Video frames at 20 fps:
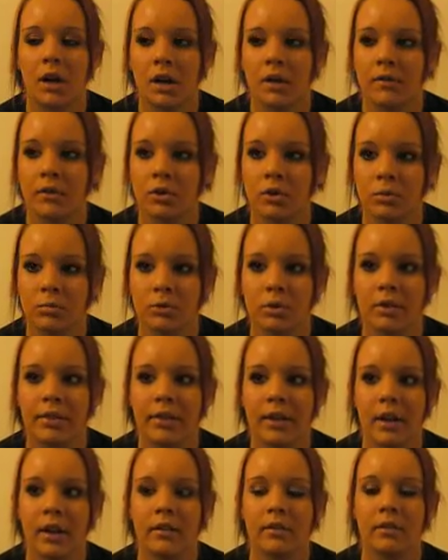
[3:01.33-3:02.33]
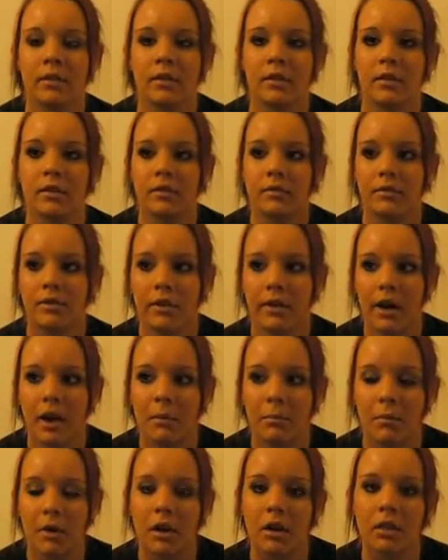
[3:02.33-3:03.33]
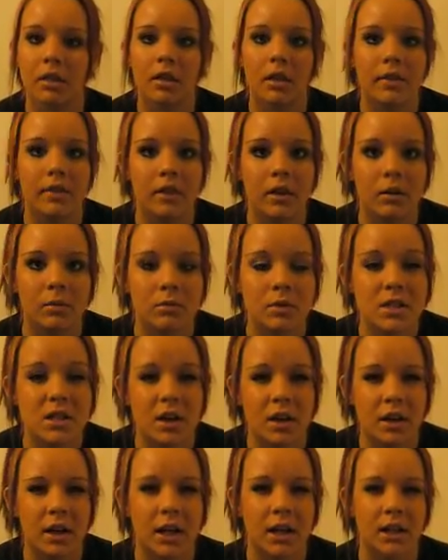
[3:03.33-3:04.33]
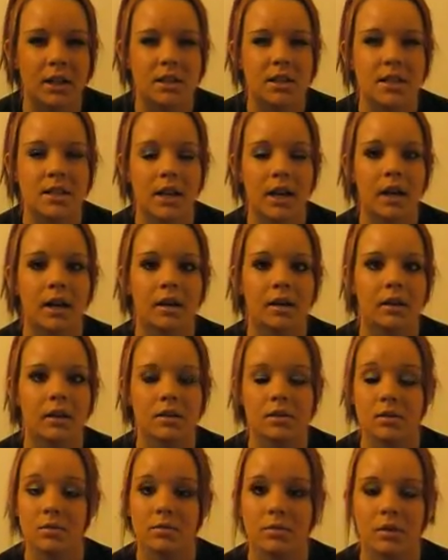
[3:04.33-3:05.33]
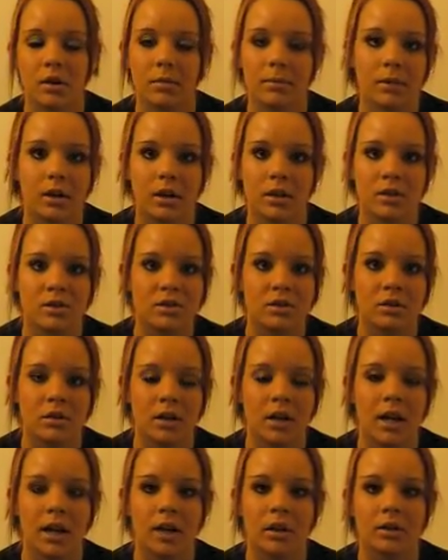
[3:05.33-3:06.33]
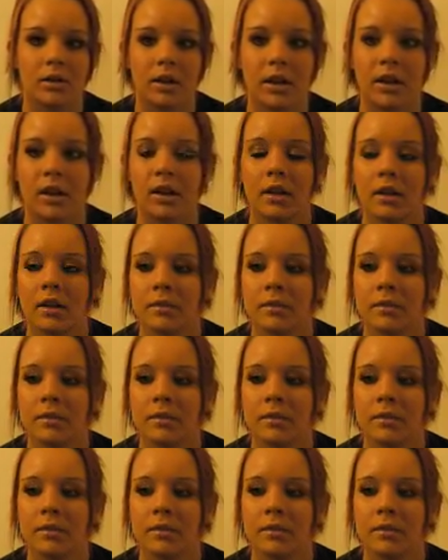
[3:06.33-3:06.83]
kind of a normal thing for that month, and then we started getting sick because our bodies just couldn't handle it.